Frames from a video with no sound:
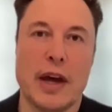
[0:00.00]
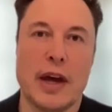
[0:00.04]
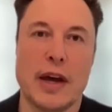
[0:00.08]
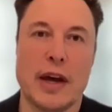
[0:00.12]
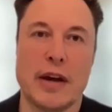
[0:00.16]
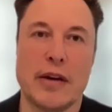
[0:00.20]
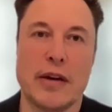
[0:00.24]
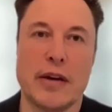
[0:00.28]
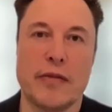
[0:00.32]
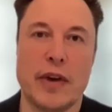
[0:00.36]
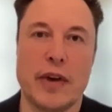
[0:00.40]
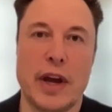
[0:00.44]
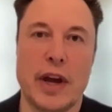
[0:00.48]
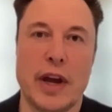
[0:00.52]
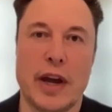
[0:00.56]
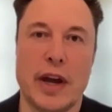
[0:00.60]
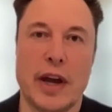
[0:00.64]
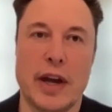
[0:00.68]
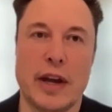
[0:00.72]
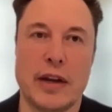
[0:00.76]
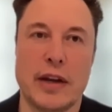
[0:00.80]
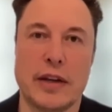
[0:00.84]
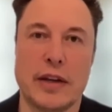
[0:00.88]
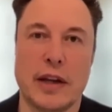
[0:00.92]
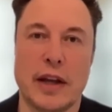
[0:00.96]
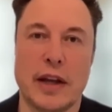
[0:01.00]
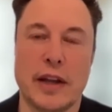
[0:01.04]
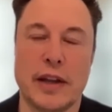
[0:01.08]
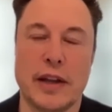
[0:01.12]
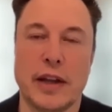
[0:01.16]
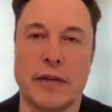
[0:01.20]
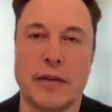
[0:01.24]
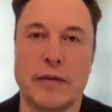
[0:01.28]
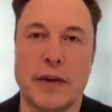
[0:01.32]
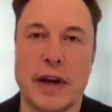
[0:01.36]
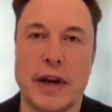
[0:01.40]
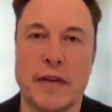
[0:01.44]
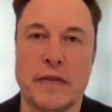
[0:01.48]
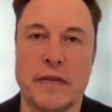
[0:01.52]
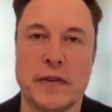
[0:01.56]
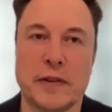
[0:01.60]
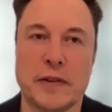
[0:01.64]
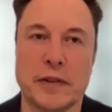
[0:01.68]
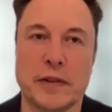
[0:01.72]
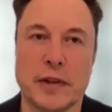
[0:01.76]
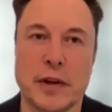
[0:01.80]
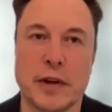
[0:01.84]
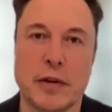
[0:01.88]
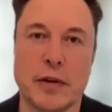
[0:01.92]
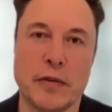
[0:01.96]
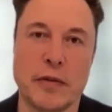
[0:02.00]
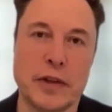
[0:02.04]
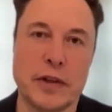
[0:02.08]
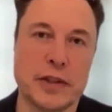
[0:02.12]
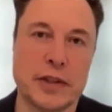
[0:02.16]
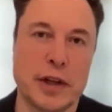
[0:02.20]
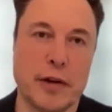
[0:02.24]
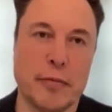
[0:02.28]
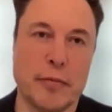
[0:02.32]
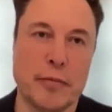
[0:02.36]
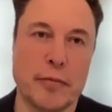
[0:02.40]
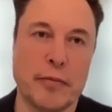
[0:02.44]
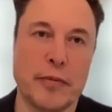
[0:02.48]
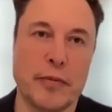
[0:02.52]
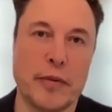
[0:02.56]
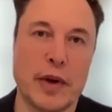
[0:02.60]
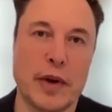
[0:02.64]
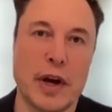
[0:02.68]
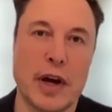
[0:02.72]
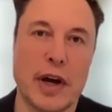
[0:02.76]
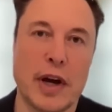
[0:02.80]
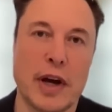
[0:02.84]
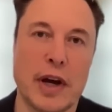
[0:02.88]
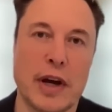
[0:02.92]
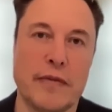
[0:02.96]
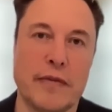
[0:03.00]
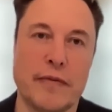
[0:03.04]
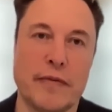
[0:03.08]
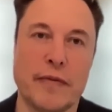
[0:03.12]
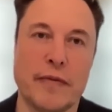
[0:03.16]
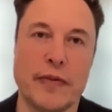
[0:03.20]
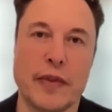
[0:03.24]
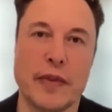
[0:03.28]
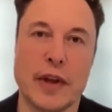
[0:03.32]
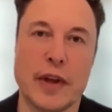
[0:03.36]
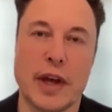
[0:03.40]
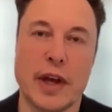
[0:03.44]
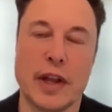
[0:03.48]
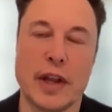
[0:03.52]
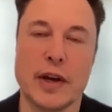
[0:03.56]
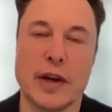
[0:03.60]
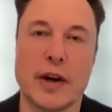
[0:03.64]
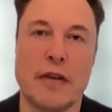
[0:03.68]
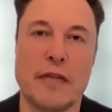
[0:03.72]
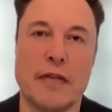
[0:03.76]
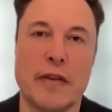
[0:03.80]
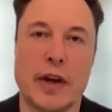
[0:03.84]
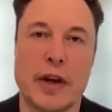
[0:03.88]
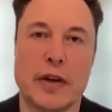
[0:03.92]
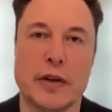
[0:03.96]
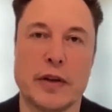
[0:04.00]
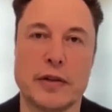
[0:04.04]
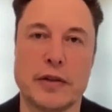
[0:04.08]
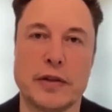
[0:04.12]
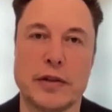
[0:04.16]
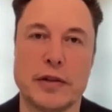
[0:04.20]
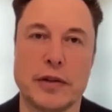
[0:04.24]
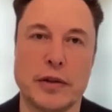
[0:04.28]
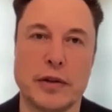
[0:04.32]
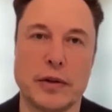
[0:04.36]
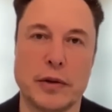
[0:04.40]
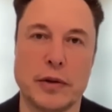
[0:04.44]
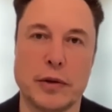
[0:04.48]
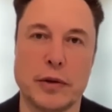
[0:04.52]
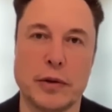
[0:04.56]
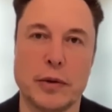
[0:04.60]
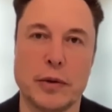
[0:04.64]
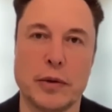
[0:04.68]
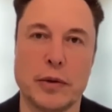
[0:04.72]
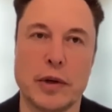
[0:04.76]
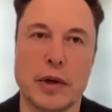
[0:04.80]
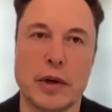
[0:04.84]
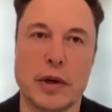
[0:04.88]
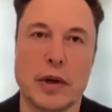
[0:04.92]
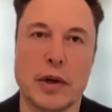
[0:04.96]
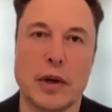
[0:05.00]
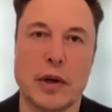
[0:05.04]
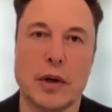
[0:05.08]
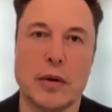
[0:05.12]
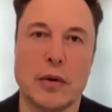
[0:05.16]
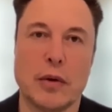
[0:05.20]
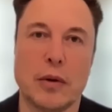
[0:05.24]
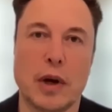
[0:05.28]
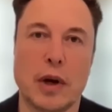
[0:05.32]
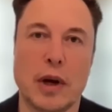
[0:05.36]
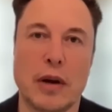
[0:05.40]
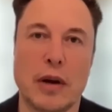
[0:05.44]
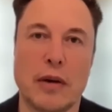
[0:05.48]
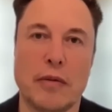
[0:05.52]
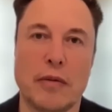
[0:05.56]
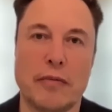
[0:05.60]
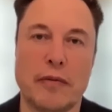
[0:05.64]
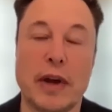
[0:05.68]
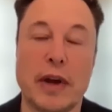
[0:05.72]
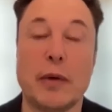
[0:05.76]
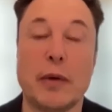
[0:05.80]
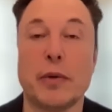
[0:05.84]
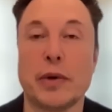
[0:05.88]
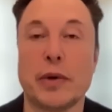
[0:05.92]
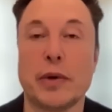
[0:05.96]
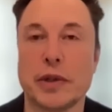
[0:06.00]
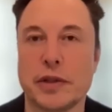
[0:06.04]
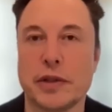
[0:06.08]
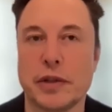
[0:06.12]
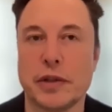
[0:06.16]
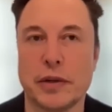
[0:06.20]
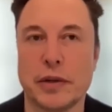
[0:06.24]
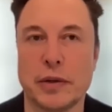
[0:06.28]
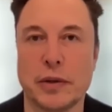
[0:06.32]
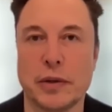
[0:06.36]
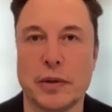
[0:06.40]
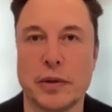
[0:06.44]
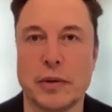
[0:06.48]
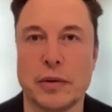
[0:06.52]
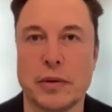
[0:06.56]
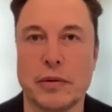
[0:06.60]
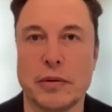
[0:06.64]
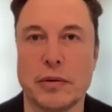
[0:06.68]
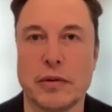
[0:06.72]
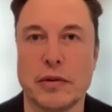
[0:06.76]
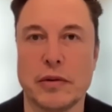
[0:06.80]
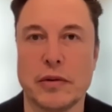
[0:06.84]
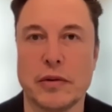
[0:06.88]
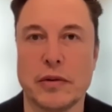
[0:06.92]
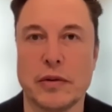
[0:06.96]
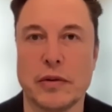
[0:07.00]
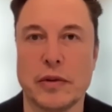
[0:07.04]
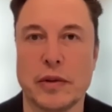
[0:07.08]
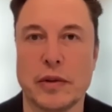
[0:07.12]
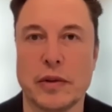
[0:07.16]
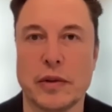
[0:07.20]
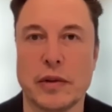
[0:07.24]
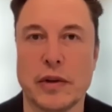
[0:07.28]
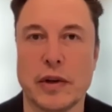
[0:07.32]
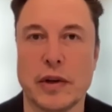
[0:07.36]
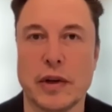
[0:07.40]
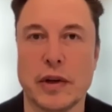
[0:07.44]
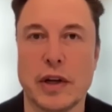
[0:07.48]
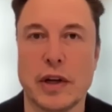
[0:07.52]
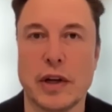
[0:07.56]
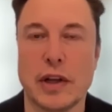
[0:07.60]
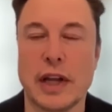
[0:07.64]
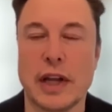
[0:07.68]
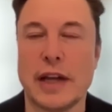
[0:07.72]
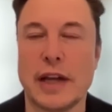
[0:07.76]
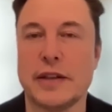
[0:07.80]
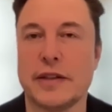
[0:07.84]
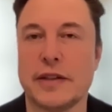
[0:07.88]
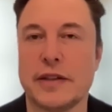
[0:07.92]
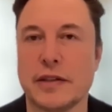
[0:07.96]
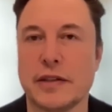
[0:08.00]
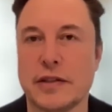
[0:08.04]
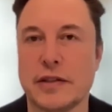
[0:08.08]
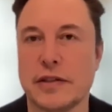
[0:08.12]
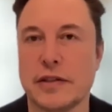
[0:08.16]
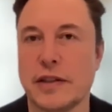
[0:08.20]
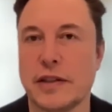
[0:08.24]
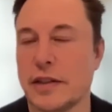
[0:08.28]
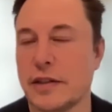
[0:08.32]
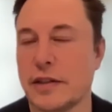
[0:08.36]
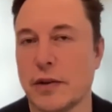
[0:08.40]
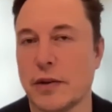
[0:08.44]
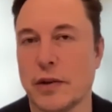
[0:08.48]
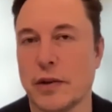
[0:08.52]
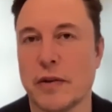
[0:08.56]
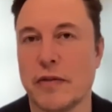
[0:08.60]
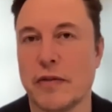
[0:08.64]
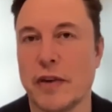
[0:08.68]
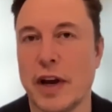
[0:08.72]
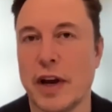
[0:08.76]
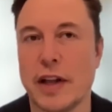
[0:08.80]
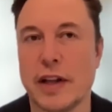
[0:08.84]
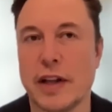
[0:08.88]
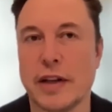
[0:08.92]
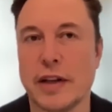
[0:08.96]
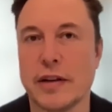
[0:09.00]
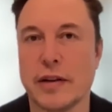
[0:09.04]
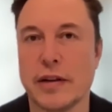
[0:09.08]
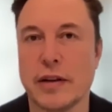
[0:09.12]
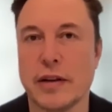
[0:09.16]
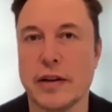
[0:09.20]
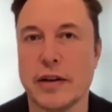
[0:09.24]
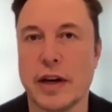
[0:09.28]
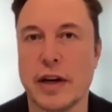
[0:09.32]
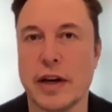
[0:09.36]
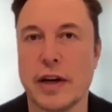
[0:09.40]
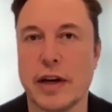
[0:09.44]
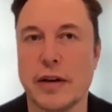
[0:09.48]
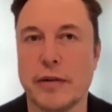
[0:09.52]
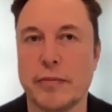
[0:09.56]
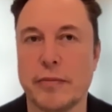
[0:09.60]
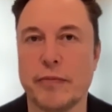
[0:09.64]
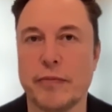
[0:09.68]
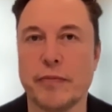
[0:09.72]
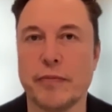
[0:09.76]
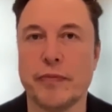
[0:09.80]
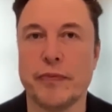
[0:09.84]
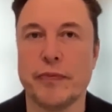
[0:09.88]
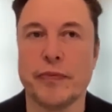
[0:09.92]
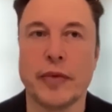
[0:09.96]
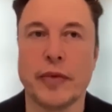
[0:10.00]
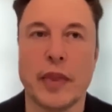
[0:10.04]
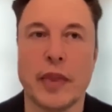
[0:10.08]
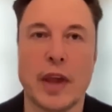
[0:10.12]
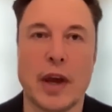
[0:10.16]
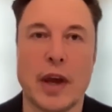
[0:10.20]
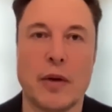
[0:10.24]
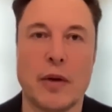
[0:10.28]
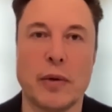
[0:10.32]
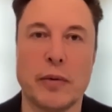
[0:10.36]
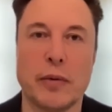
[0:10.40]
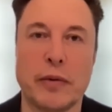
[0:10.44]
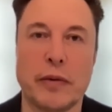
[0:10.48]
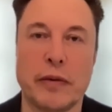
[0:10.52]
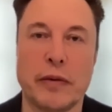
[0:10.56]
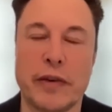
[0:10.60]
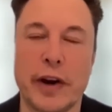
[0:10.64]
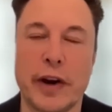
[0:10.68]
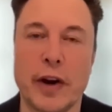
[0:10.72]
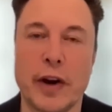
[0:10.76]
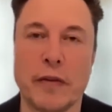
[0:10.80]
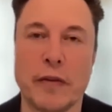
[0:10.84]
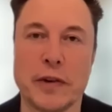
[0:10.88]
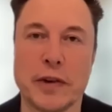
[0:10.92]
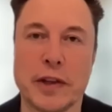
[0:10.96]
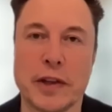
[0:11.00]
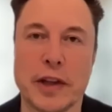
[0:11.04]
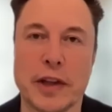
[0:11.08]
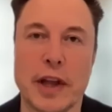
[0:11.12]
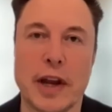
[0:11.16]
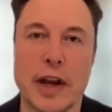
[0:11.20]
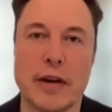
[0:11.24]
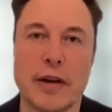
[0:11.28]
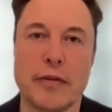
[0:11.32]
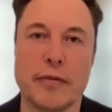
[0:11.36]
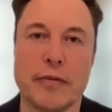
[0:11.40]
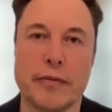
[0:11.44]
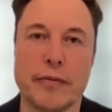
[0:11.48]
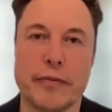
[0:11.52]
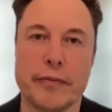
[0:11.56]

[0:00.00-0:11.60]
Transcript: um, and and then perhaps there will be some um, other car makers who uh, may wish to license Tesla Autopilot. Um, and we'd be very open to that.